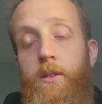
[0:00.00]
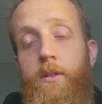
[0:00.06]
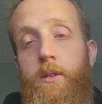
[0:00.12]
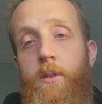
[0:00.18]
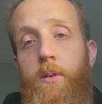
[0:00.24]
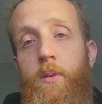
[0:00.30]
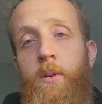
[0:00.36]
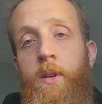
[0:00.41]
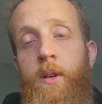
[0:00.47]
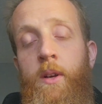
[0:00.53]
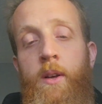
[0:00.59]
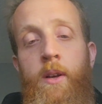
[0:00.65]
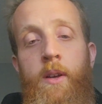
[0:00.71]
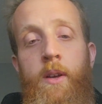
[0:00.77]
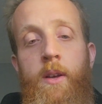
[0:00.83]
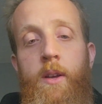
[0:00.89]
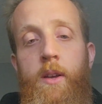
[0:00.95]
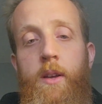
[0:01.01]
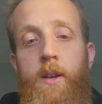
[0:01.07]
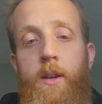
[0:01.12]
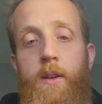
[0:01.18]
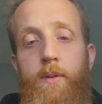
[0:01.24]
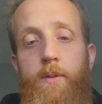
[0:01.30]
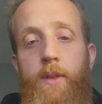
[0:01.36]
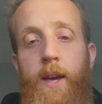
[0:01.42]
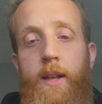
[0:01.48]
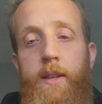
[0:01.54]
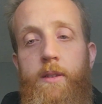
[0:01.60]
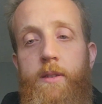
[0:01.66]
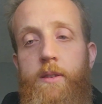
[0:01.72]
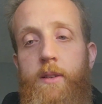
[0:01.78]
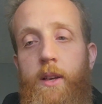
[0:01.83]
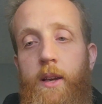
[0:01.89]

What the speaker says: So if that